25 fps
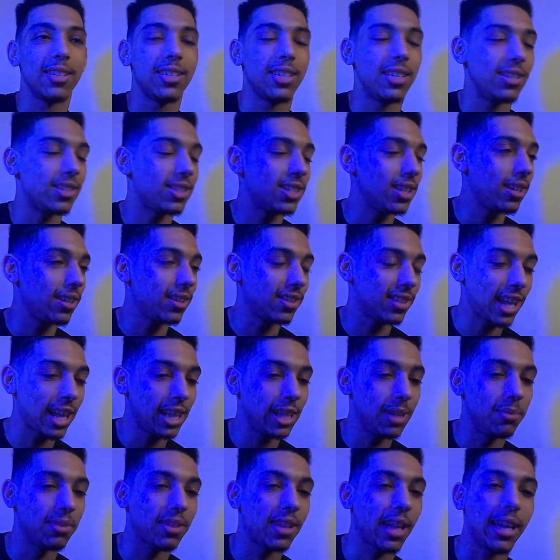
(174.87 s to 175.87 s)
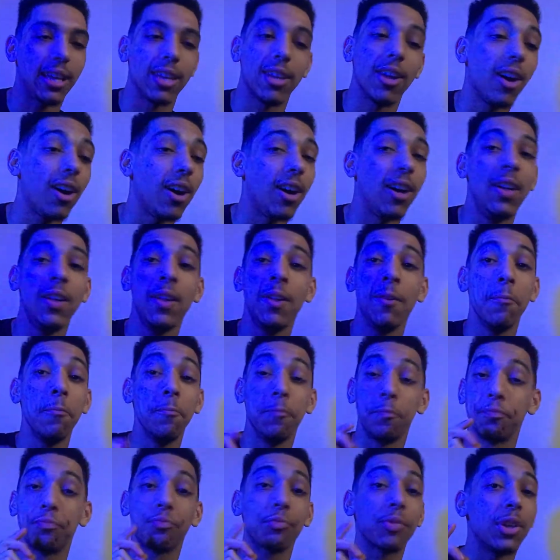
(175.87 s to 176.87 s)
Salem's like, "Y'all,
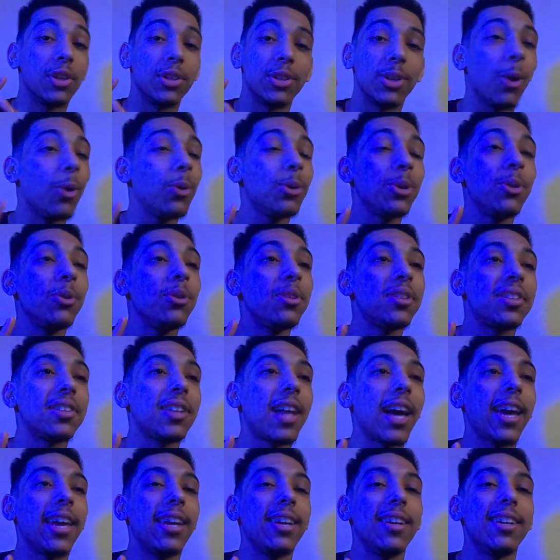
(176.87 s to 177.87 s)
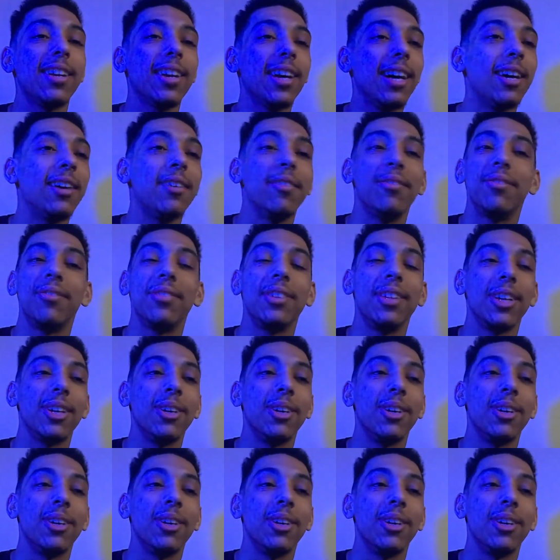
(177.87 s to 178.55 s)
don't lose sight of,